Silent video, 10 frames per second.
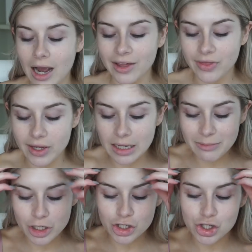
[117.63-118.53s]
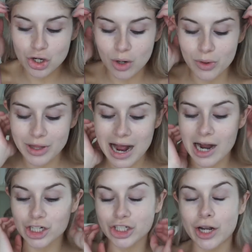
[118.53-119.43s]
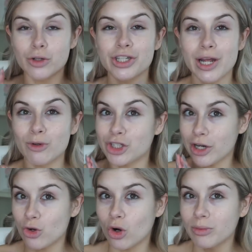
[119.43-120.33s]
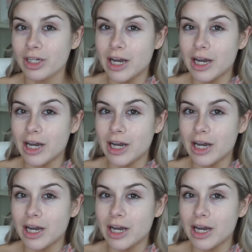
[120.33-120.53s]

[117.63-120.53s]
I think I'm gonna start with eyeshadow today, which I normally